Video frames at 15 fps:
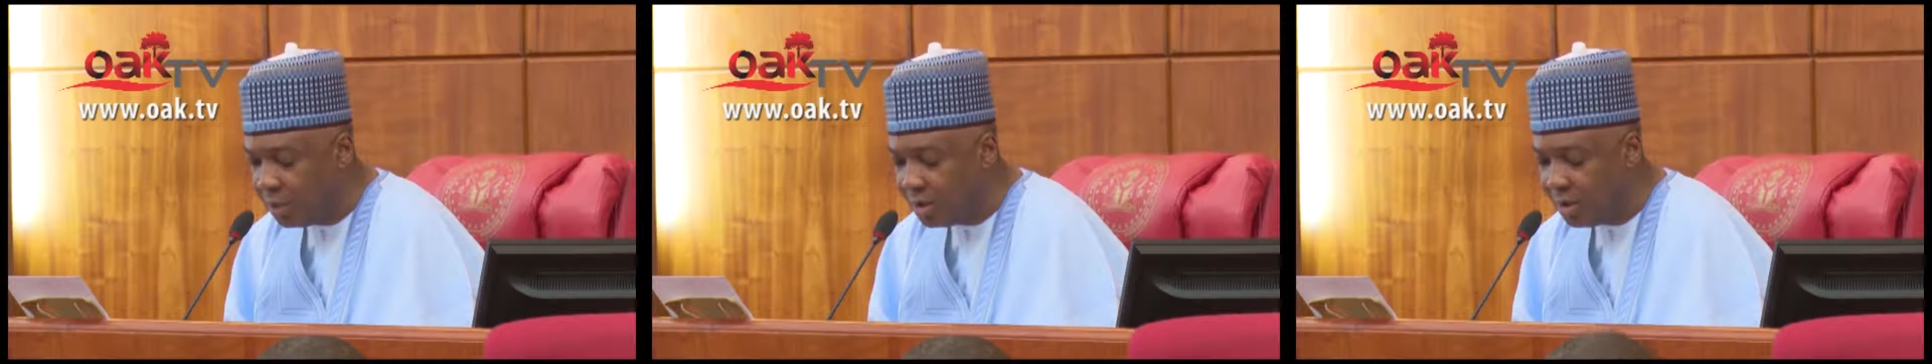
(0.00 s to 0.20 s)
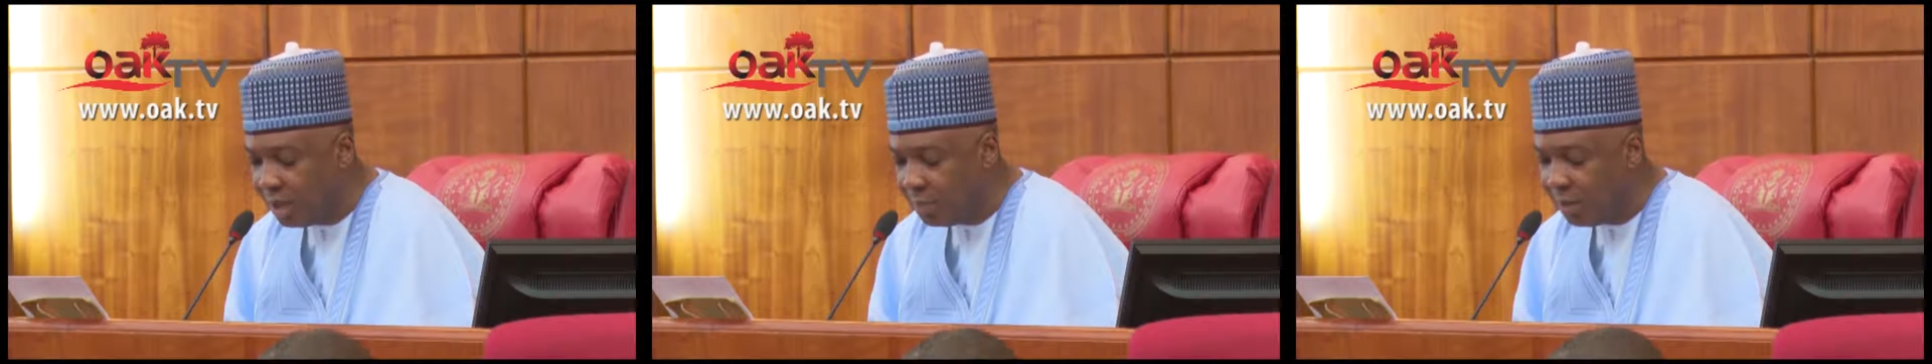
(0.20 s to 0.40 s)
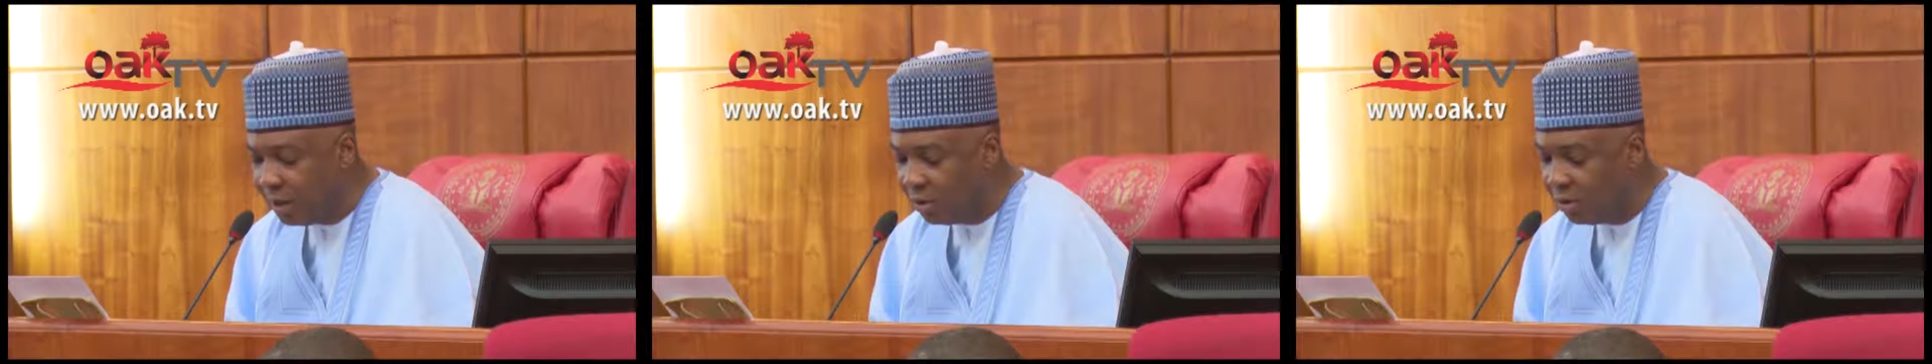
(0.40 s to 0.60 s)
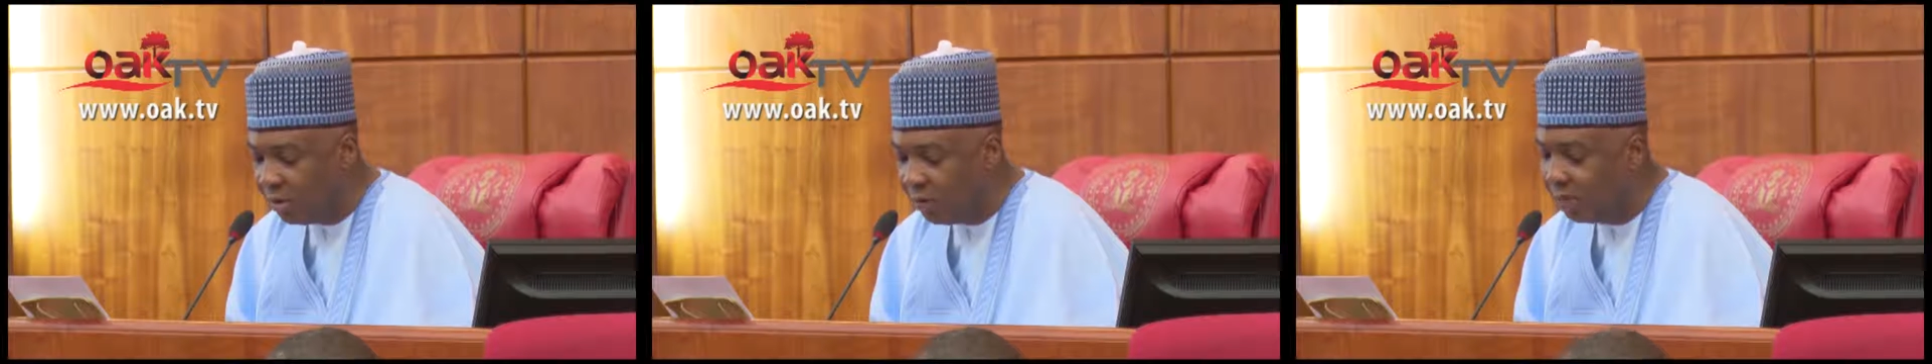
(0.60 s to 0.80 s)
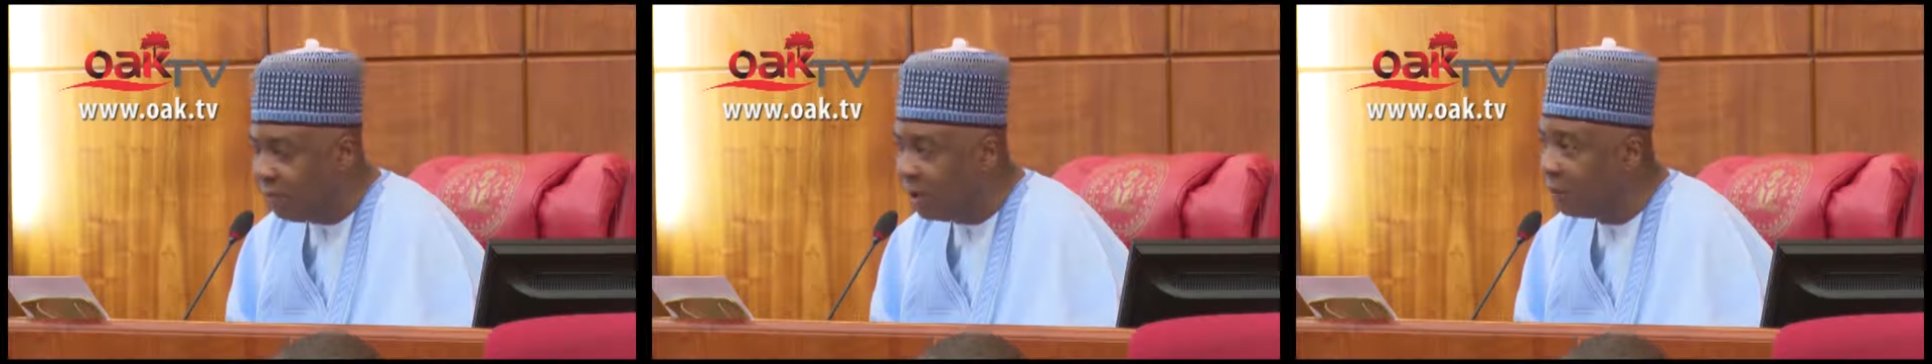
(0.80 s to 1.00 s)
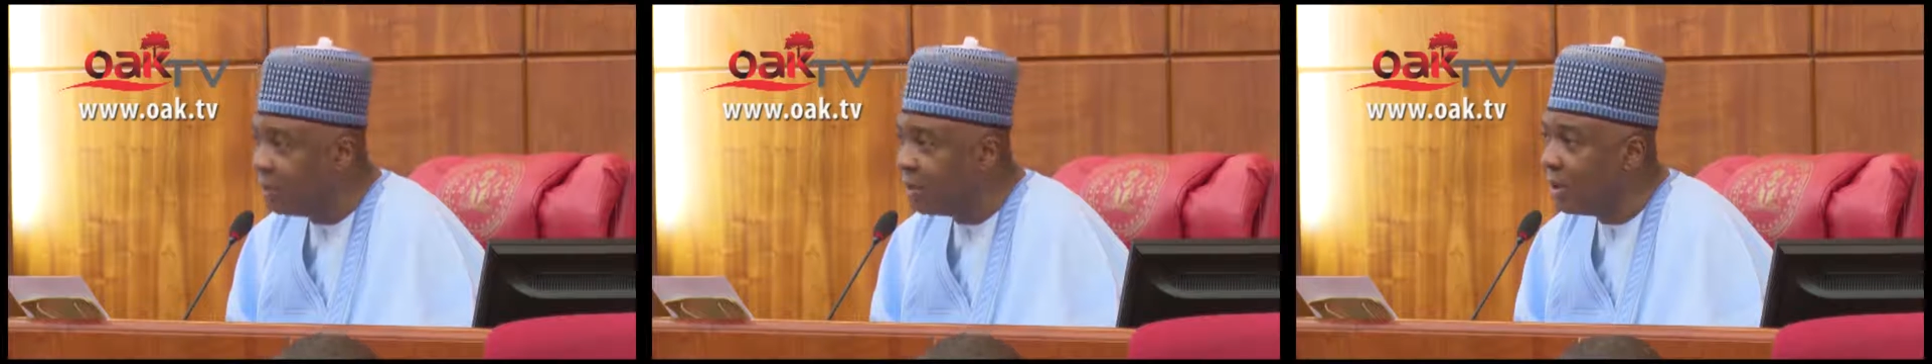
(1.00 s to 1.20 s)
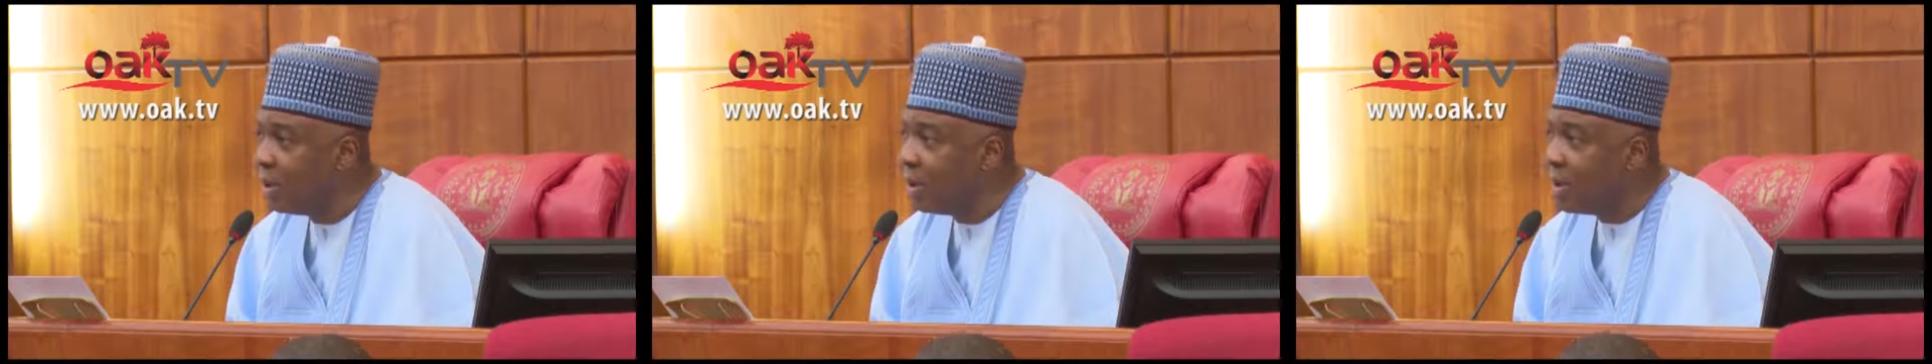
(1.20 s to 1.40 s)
is hereby confirmed